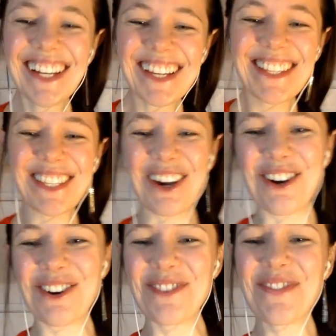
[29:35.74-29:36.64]

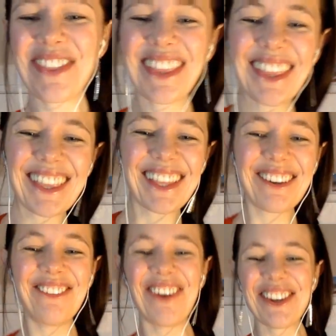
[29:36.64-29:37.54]
So,
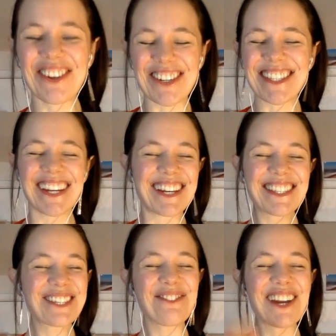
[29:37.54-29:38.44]

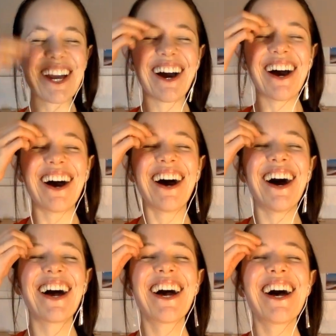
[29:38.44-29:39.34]
wondrousness. We are
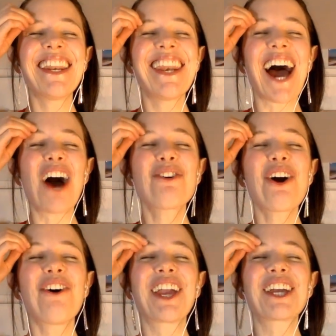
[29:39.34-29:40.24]
now
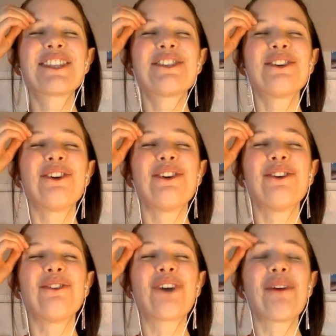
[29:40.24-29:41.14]
going
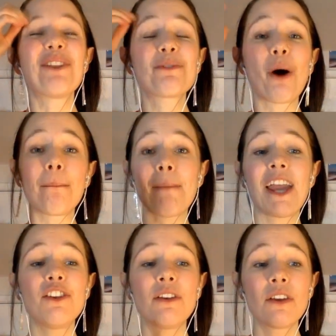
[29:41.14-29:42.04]
to go into our
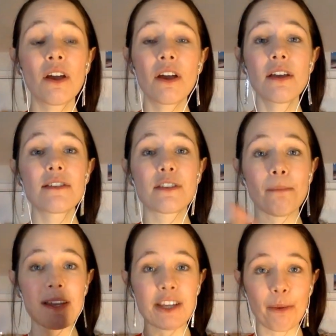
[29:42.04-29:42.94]
main
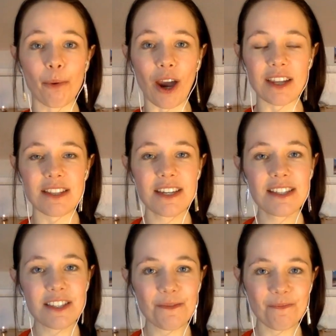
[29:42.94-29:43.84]
somatic
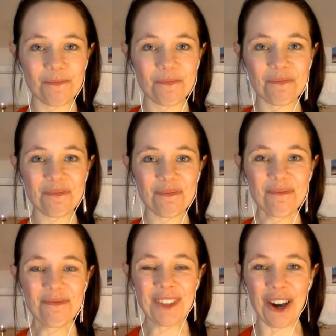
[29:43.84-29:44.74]
practice
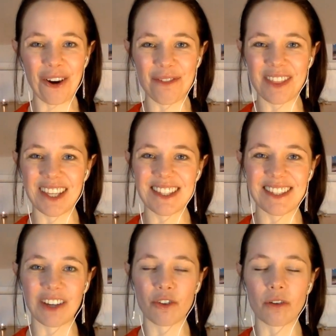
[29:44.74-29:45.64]
of this
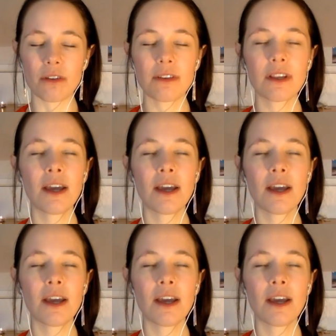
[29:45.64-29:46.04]
session.